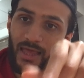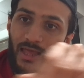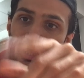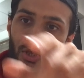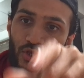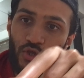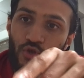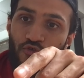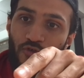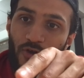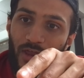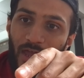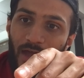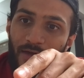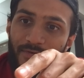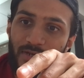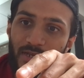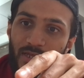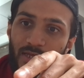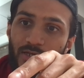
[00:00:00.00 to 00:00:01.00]
uterine
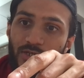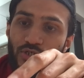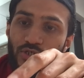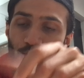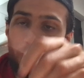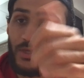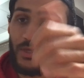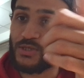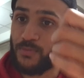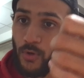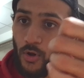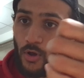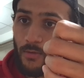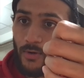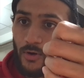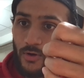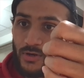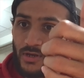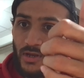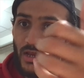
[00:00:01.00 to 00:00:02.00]
cavity. So we spoke
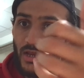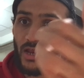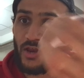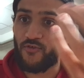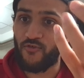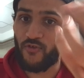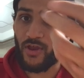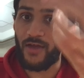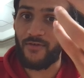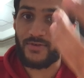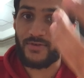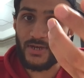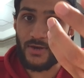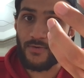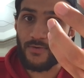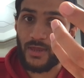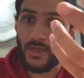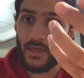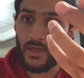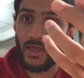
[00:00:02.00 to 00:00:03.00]
about
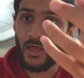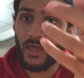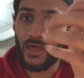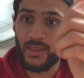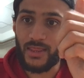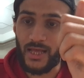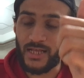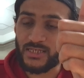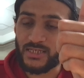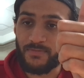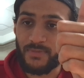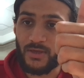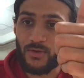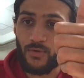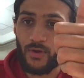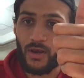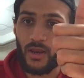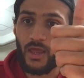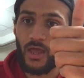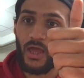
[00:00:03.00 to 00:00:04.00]
intracavitary. That's a big
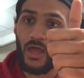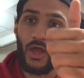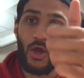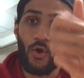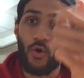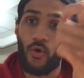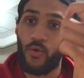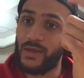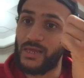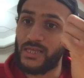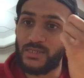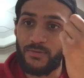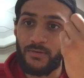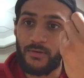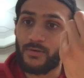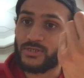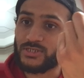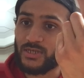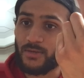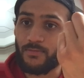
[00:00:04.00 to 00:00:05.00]
one. Or we can speak
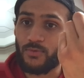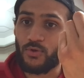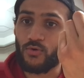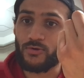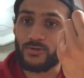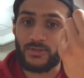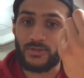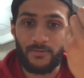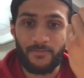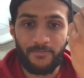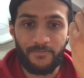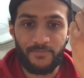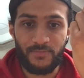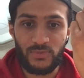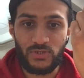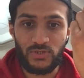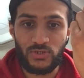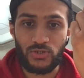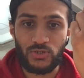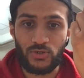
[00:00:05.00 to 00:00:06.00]
about submucosal.
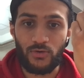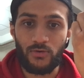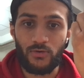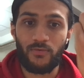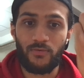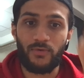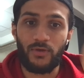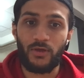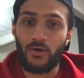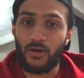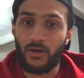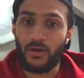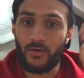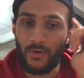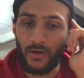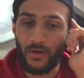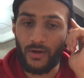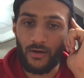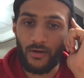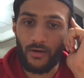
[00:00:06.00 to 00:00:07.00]
So we got it over
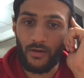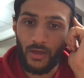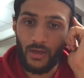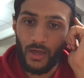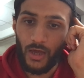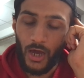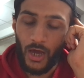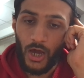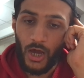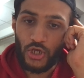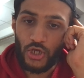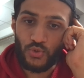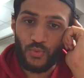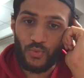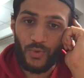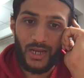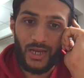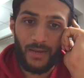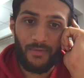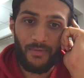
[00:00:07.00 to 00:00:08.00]
here. So what
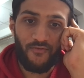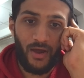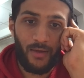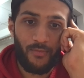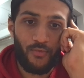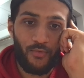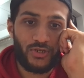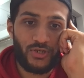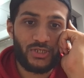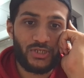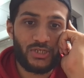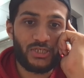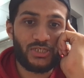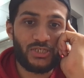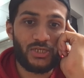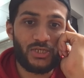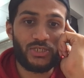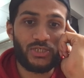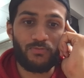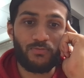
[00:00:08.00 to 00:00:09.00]
type of fibroid
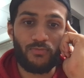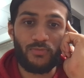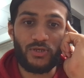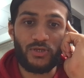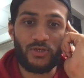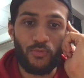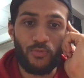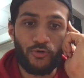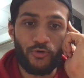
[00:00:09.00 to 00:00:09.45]
is most